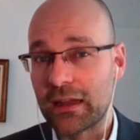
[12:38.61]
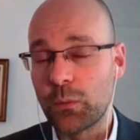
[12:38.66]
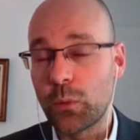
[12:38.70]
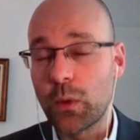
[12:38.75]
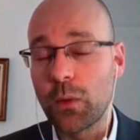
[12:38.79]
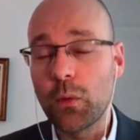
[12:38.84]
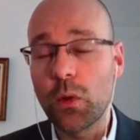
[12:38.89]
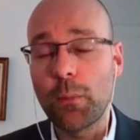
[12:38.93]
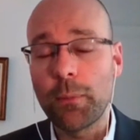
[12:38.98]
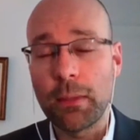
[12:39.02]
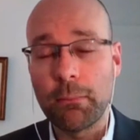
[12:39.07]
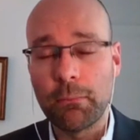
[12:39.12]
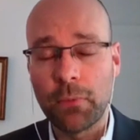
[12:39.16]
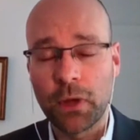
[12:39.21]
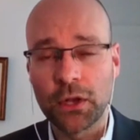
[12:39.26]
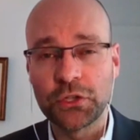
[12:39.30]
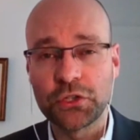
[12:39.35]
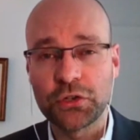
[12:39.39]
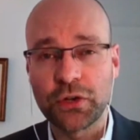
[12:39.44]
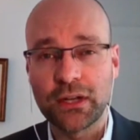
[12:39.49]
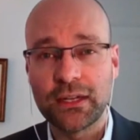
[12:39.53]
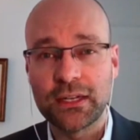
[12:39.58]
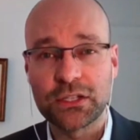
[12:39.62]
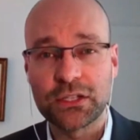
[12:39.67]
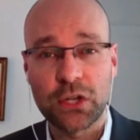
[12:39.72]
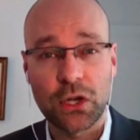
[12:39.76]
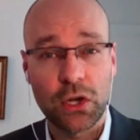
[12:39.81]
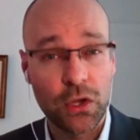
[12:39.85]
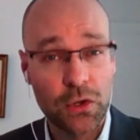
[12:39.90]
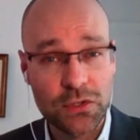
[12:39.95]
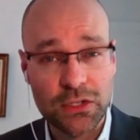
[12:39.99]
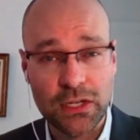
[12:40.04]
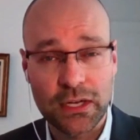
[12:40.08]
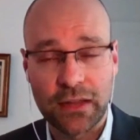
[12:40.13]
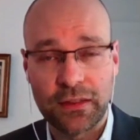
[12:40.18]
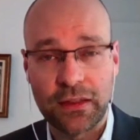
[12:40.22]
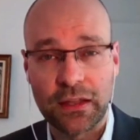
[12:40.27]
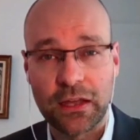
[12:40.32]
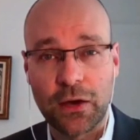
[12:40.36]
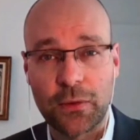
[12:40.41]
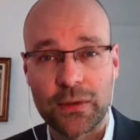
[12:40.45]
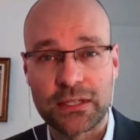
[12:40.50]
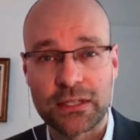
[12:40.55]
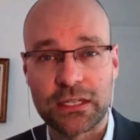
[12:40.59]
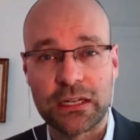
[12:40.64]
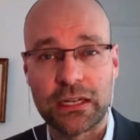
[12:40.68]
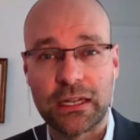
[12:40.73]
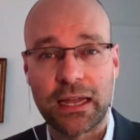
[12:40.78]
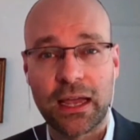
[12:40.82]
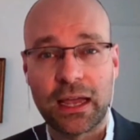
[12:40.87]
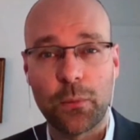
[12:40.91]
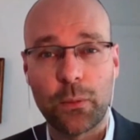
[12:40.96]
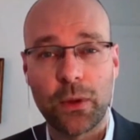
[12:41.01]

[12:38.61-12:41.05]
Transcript: And we will be monitoring these closely at the OECD.